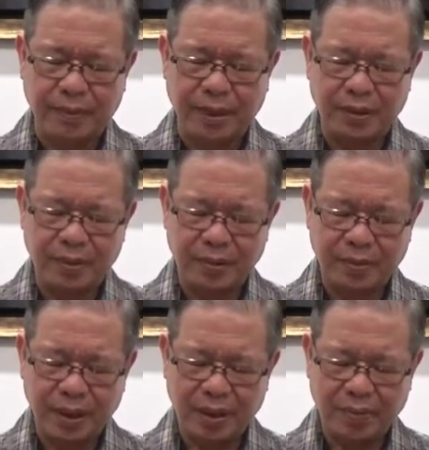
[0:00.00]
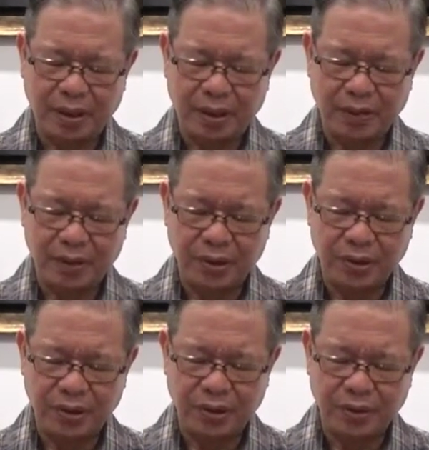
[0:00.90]
And also by the power of the
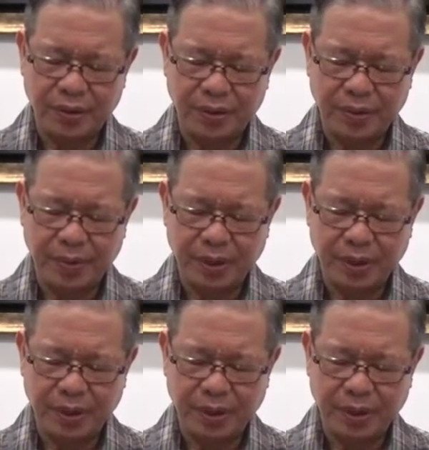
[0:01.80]
three jewels,